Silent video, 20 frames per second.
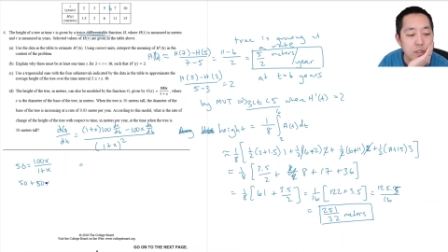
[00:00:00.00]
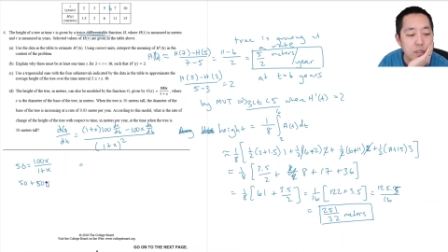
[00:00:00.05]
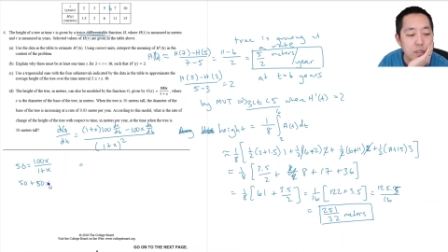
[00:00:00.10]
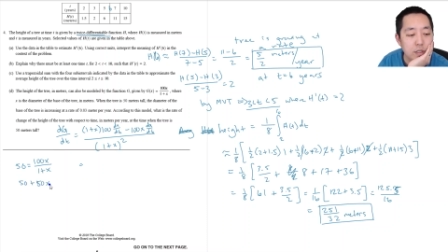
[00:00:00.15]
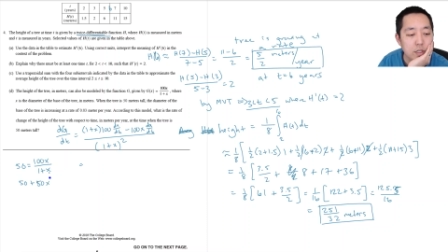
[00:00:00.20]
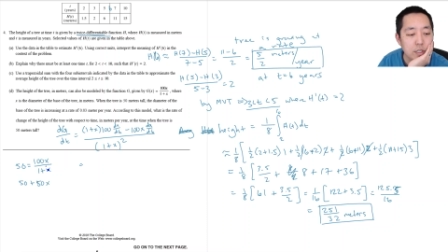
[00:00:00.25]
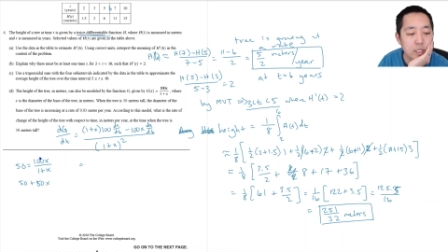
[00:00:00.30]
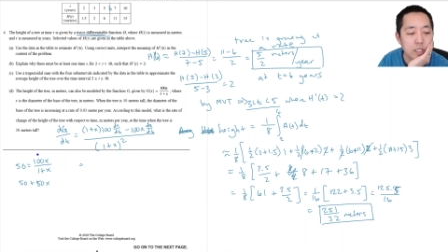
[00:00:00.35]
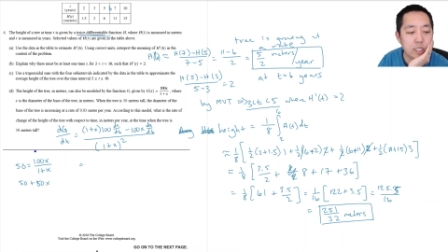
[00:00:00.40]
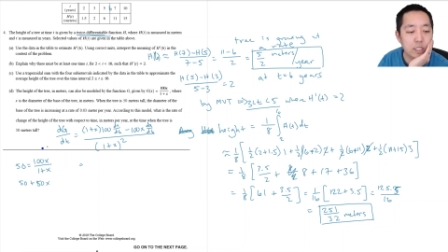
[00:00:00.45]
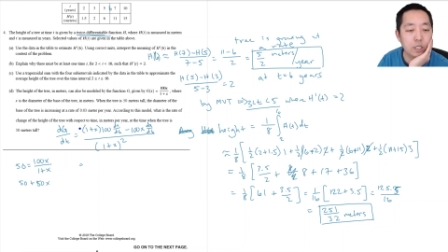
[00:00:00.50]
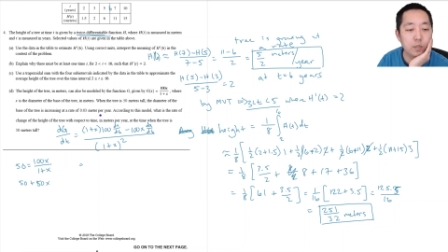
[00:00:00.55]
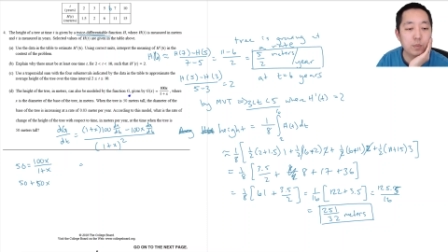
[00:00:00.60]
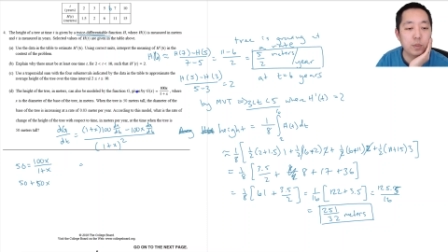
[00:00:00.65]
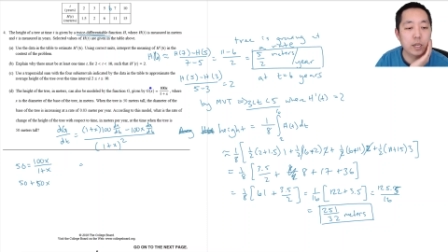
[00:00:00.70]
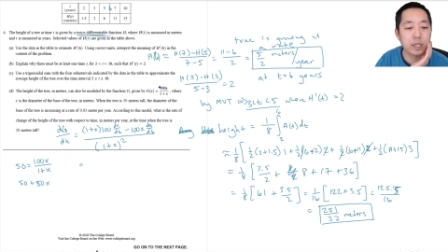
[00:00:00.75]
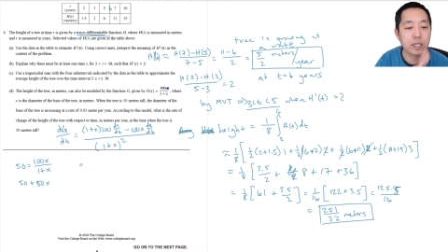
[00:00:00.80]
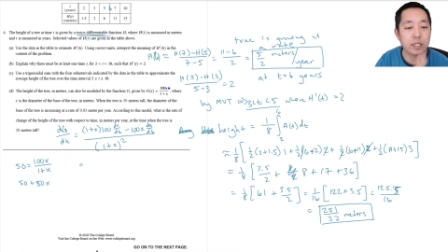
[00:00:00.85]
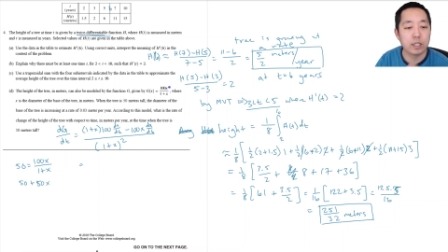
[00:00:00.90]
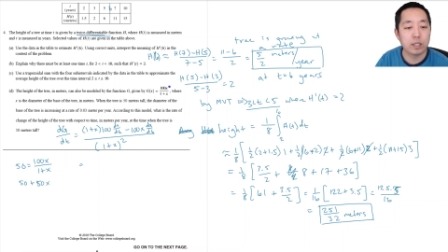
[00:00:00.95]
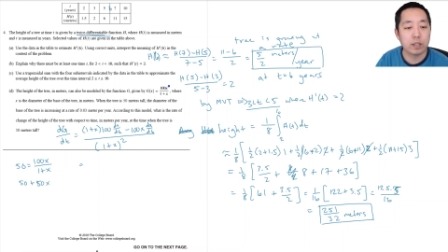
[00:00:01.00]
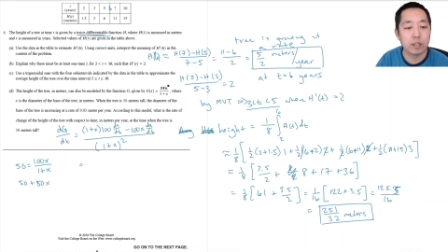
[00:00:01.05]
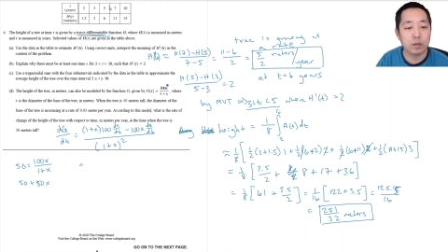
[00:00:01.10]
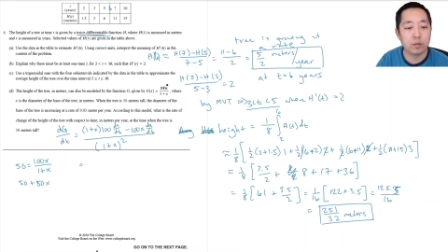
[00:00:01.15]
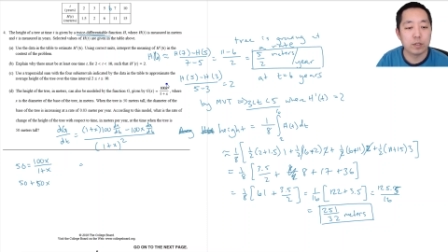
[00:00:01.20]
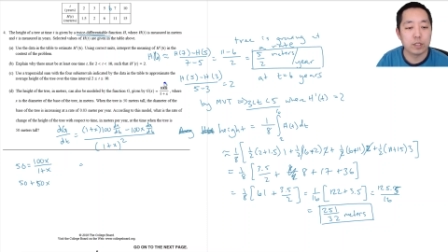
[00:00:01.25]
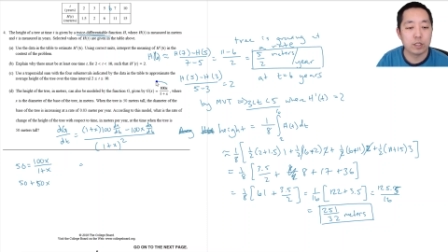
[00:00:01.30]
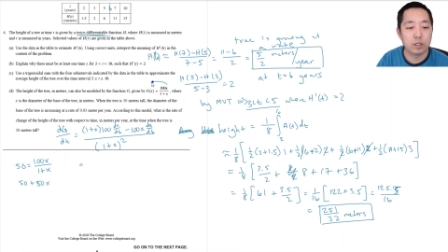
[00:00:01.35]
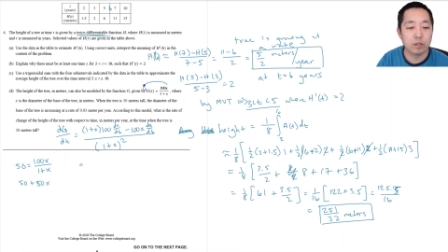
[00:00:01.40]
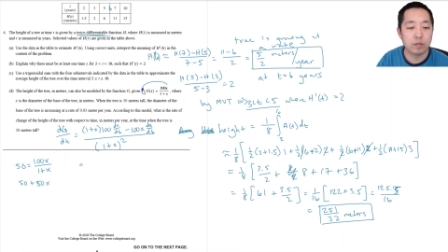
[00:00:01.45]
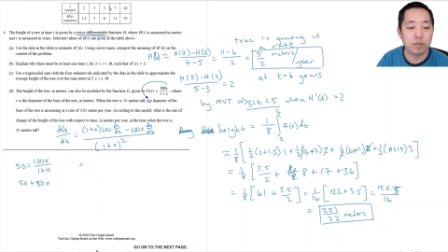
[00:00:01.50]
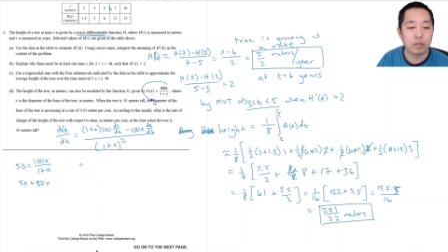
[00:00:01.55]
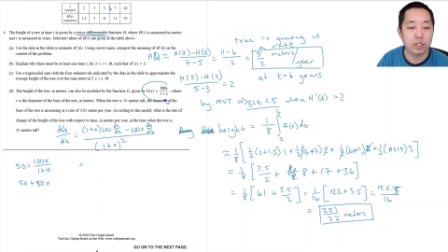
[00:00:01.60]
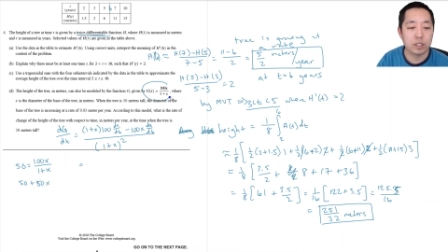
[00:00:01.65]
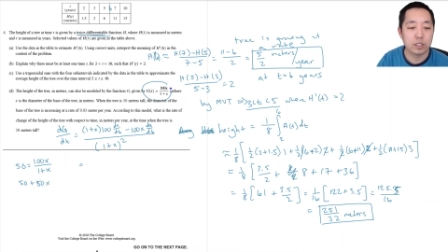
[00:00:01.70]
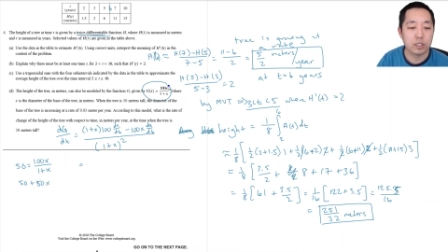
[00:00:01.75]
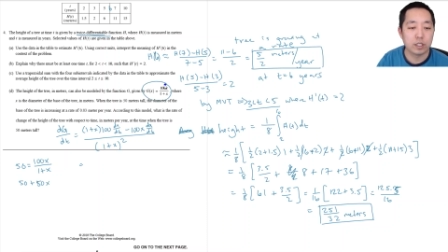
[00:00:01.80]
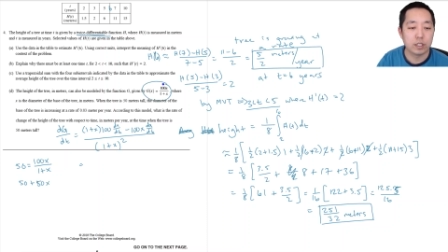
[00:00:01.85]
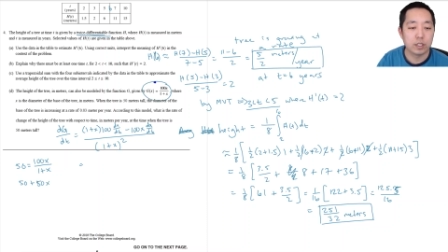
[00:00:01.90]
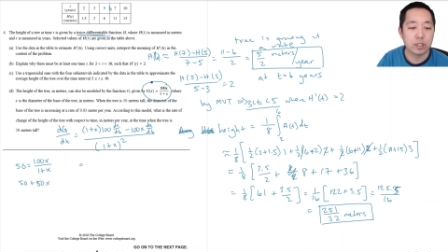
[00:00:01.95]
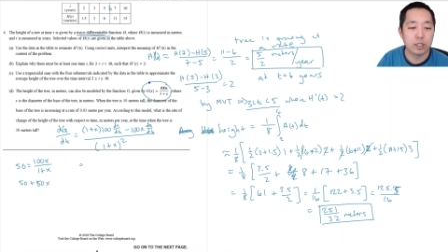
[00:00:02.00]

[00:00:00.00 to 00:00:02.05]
Because I just plug into the original function.